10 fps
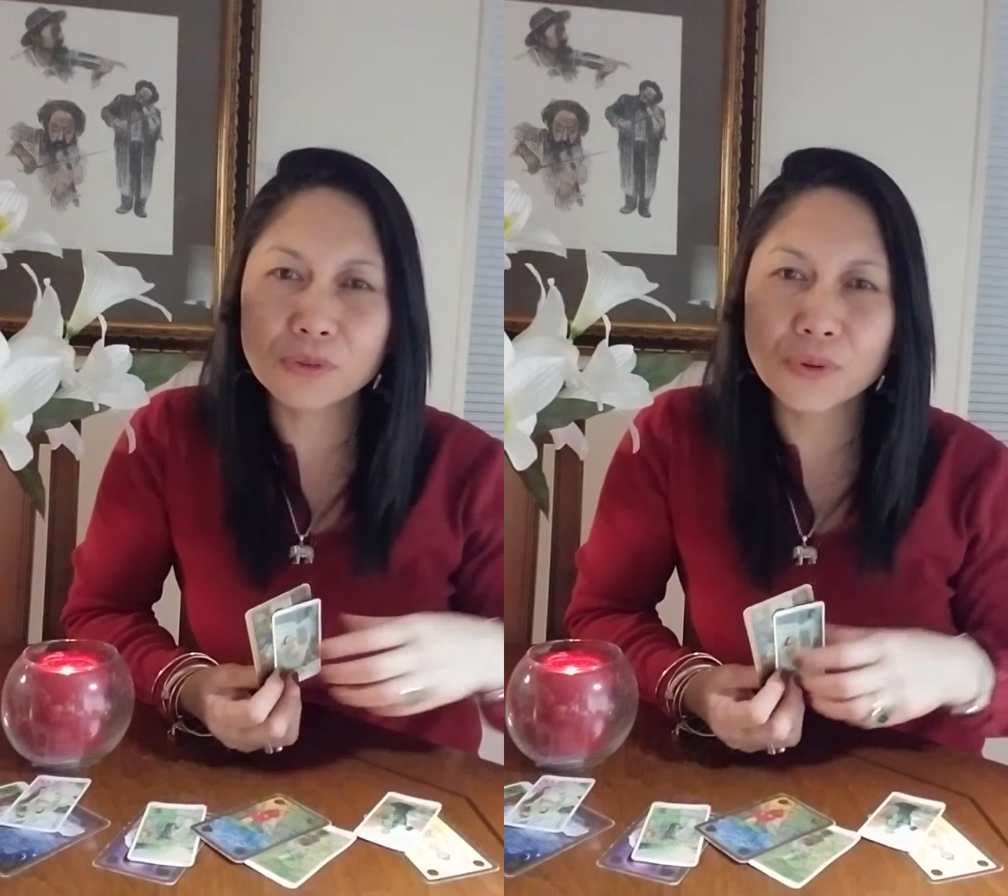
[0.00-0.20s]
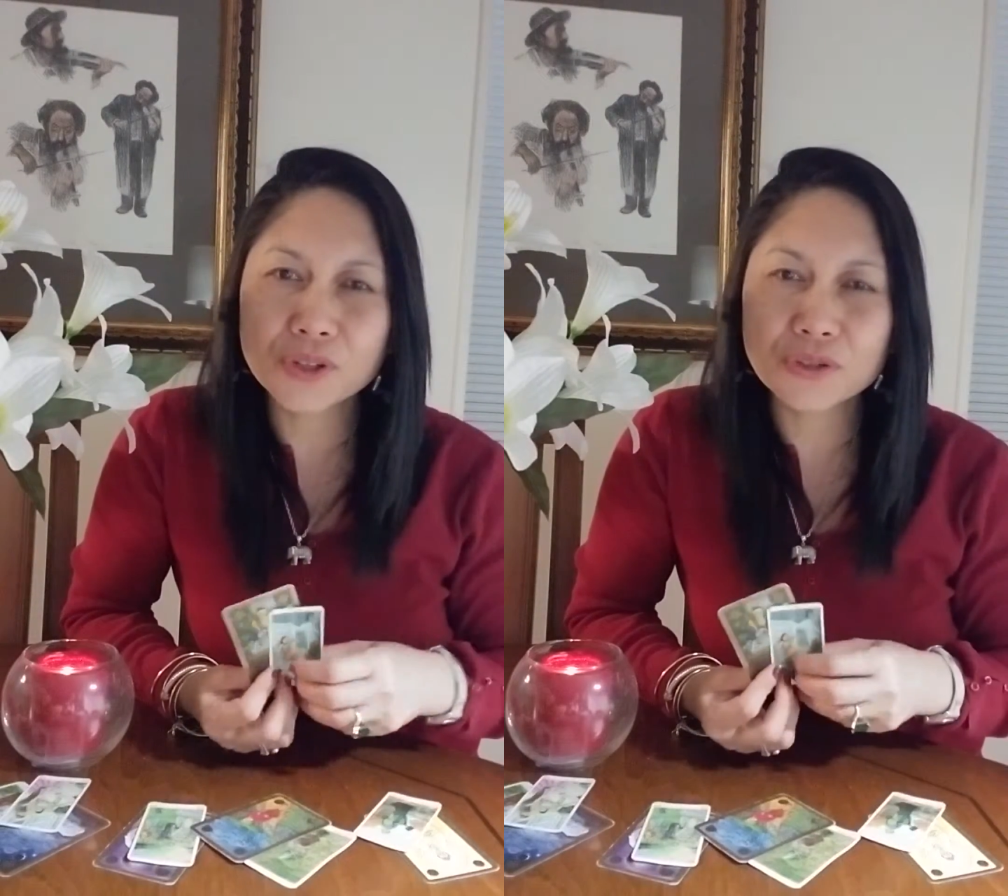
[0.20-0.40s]

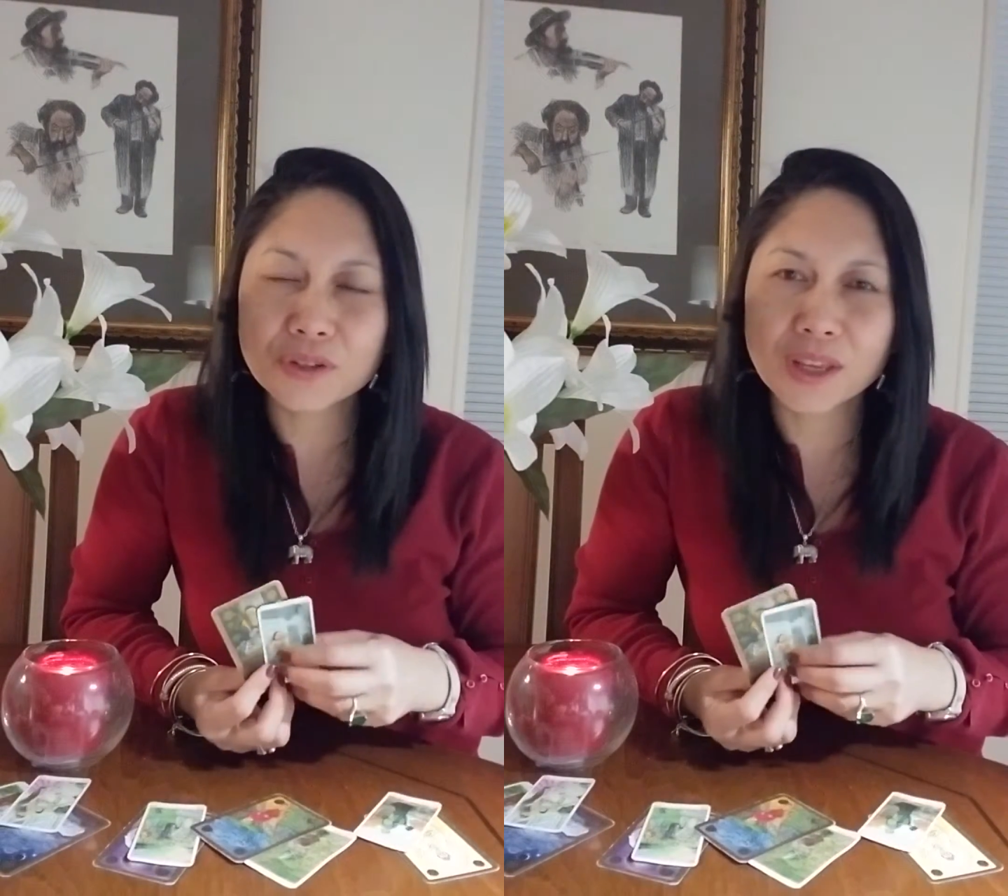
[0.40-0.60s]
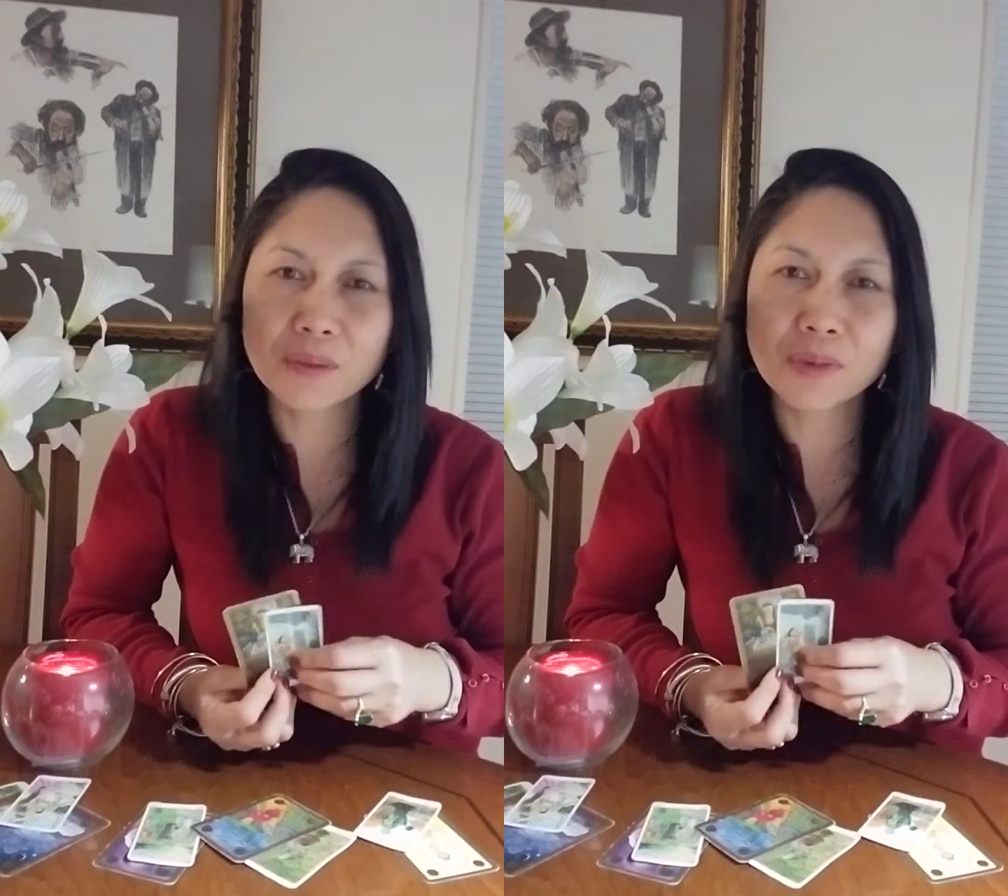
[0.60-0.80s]

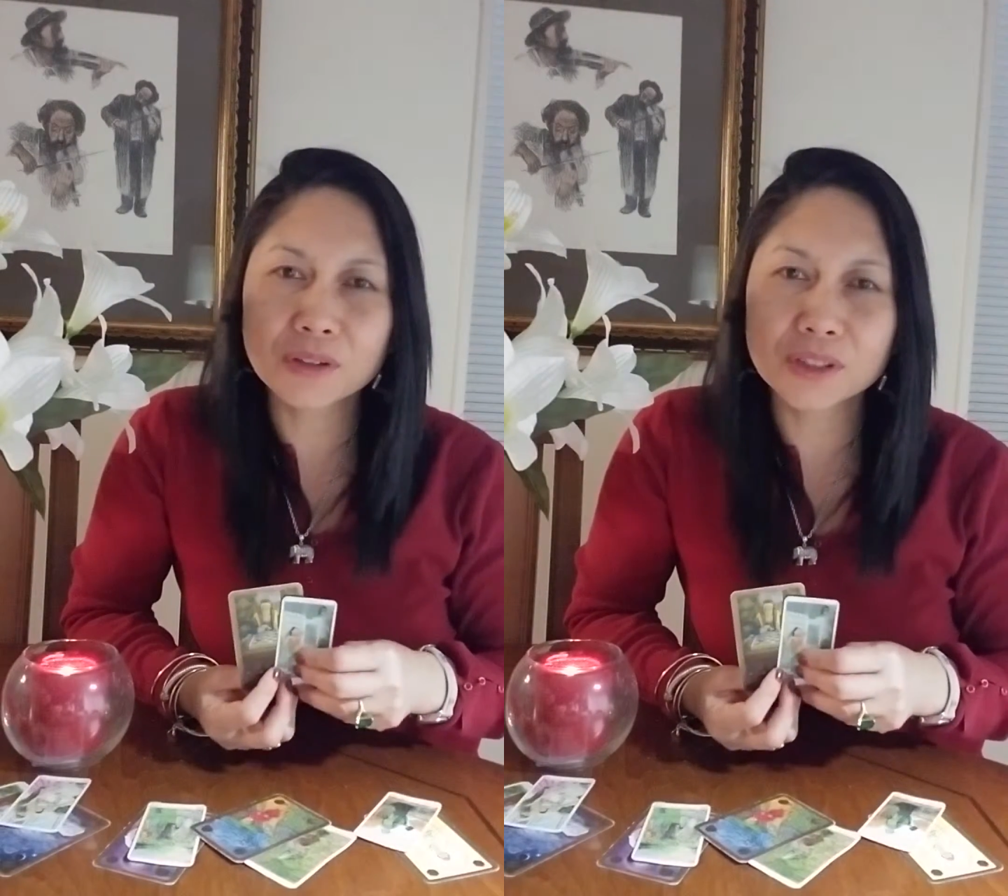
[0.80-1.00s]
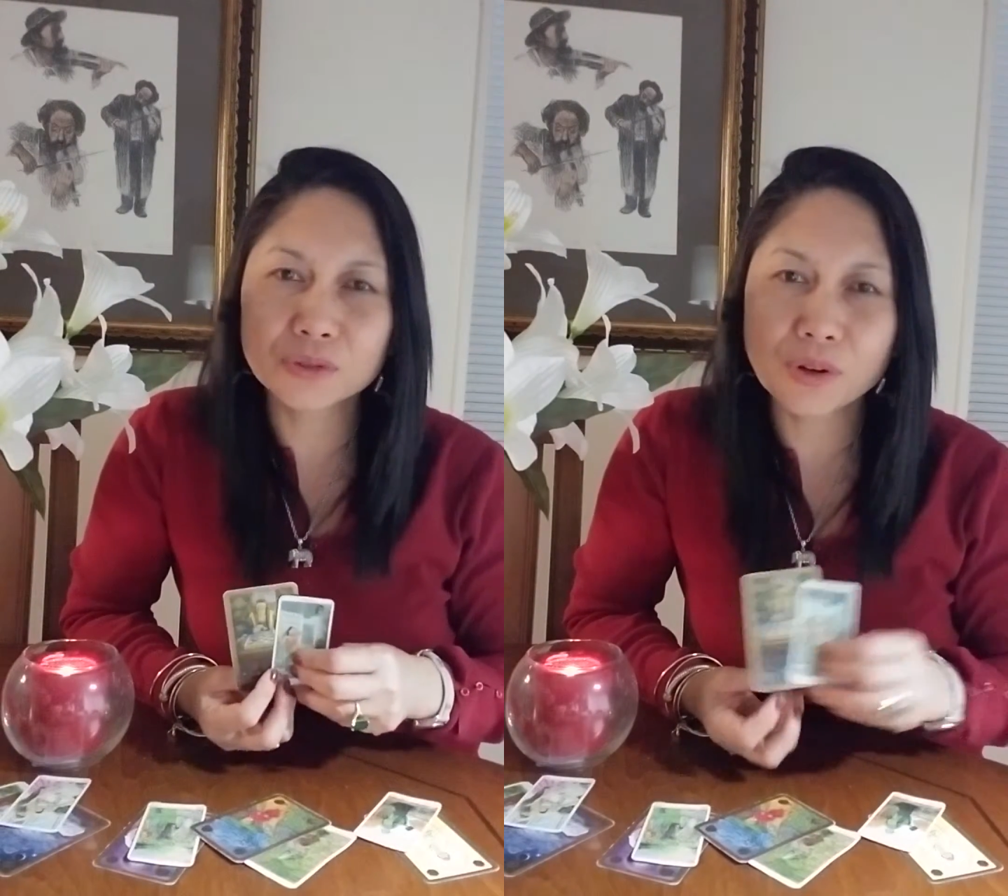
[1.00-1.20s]
questioning
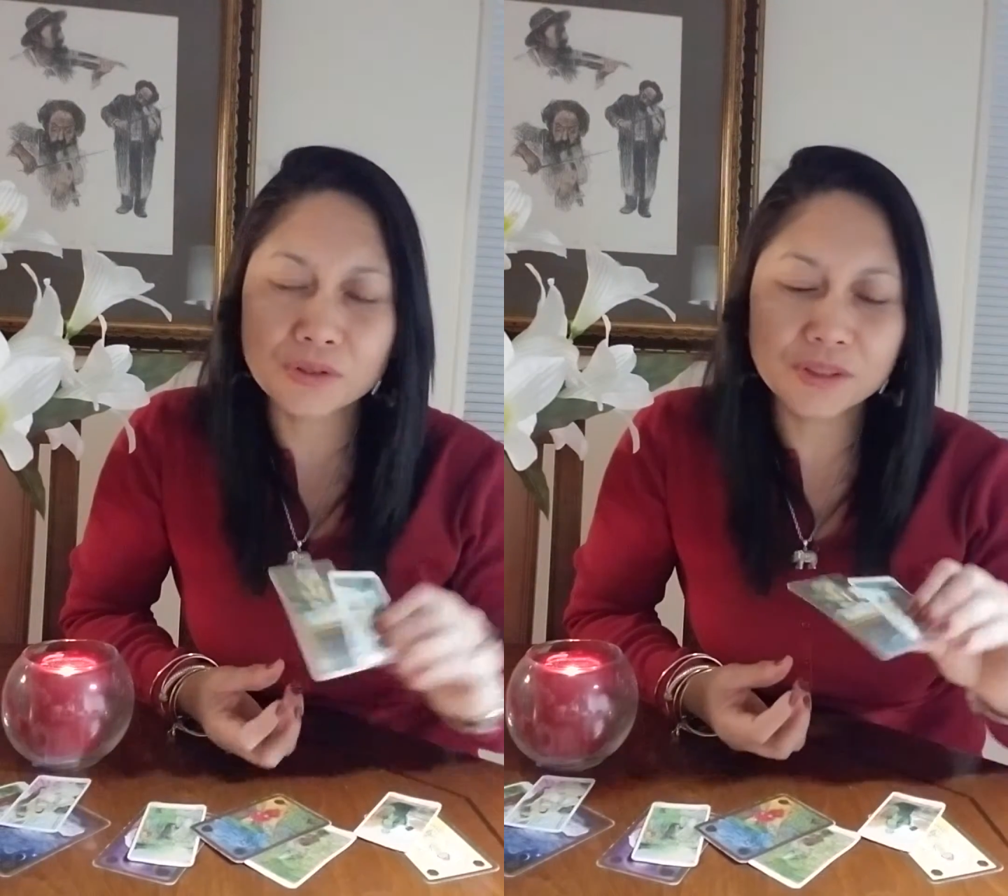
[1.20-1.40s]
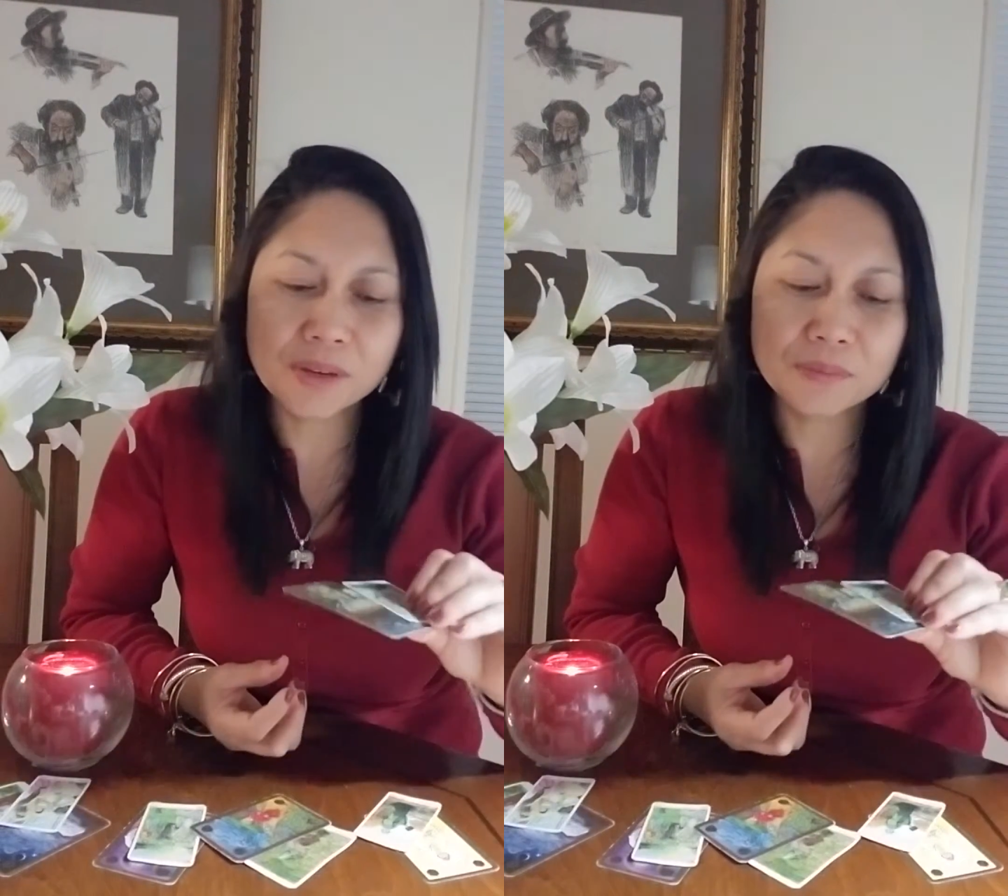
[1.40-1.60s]
about into our
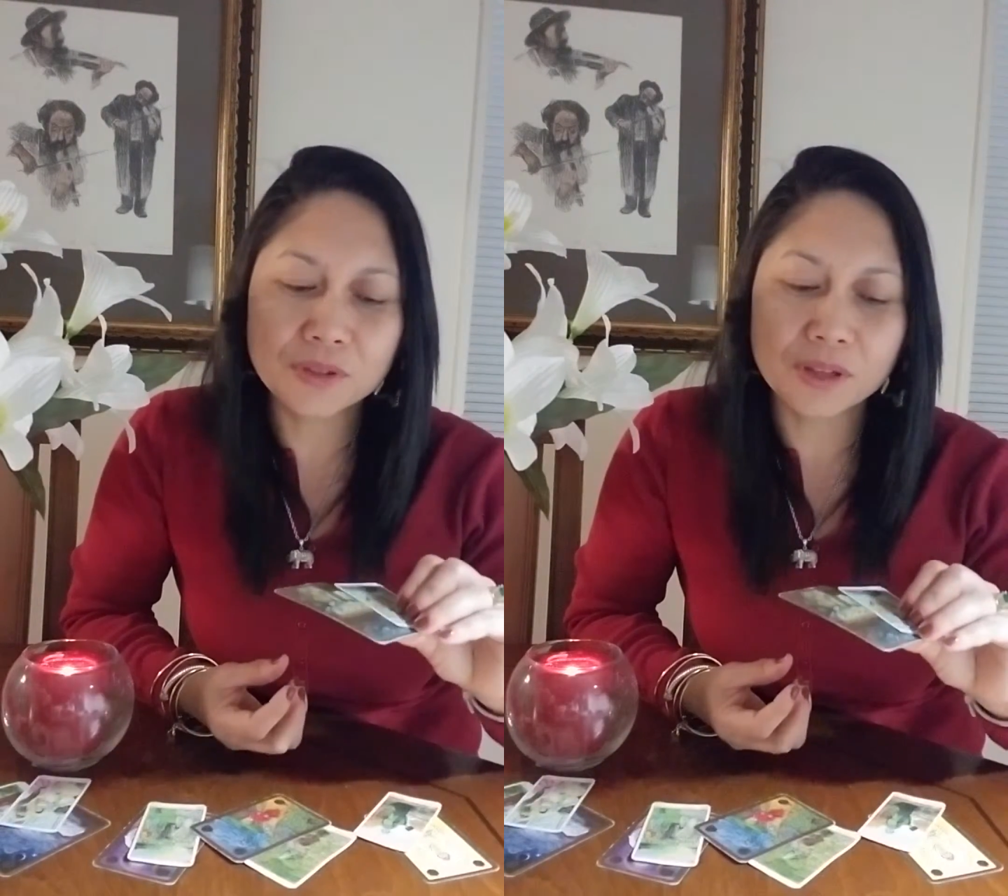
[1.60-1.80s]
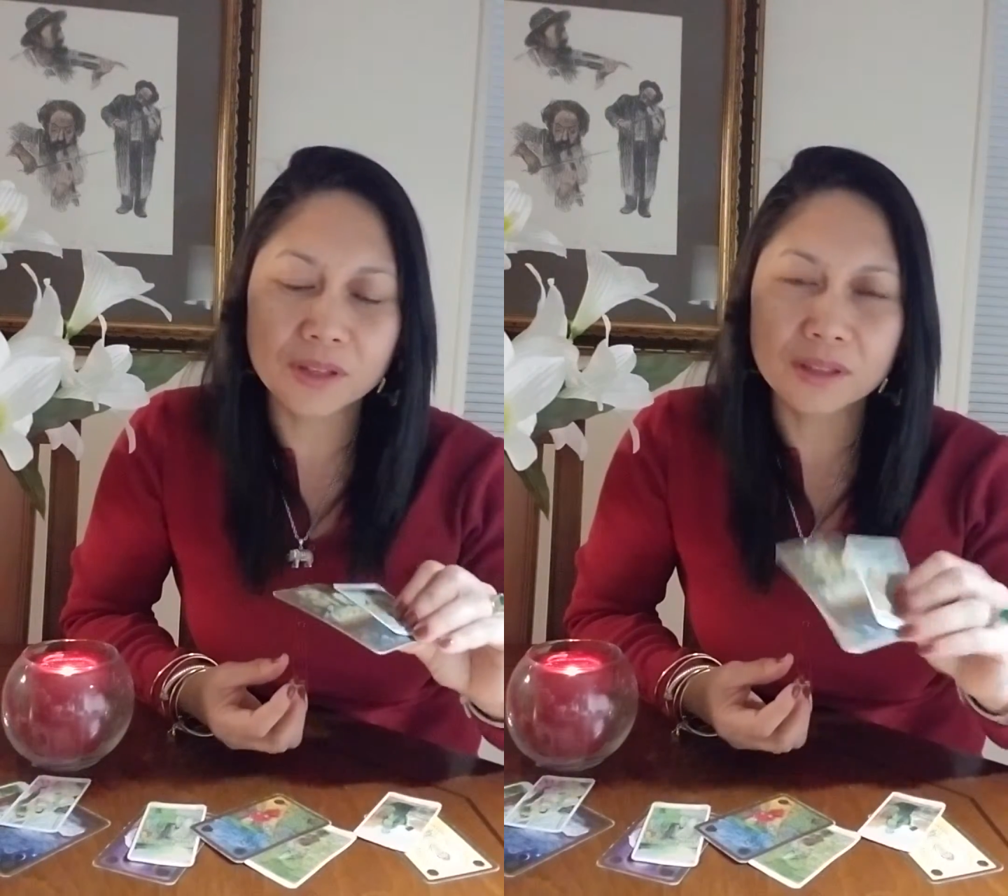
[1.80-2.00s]

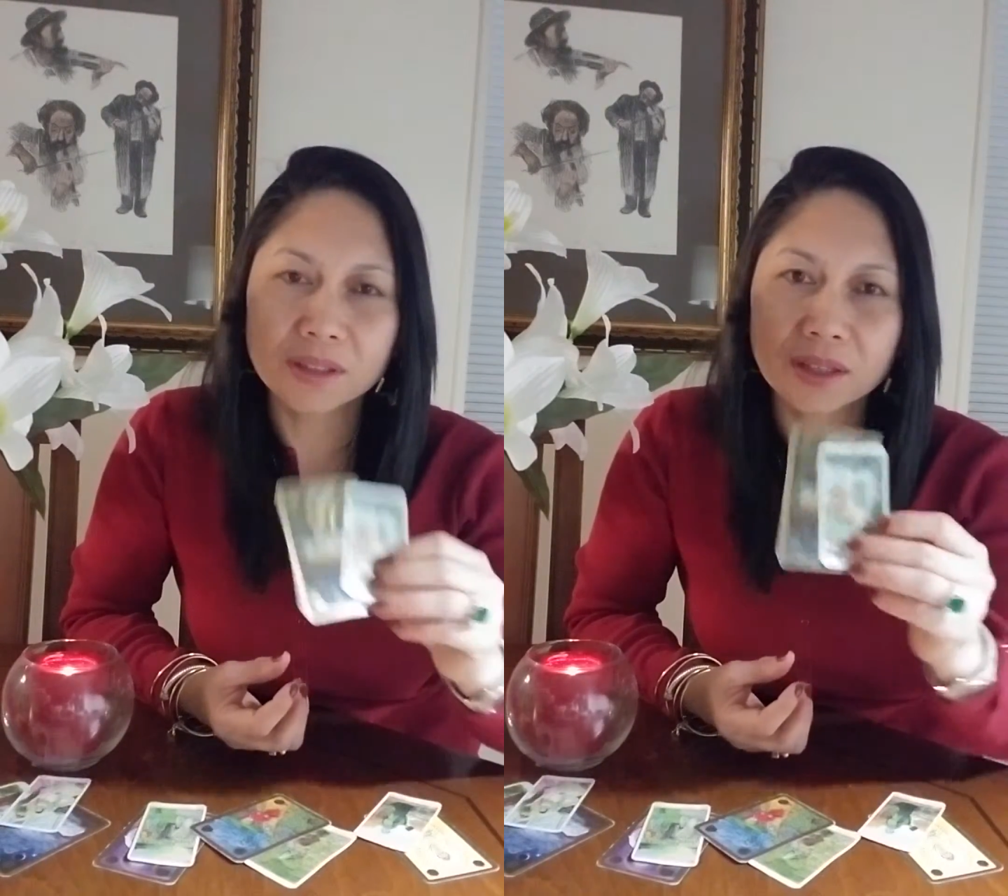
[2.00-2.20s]
subject?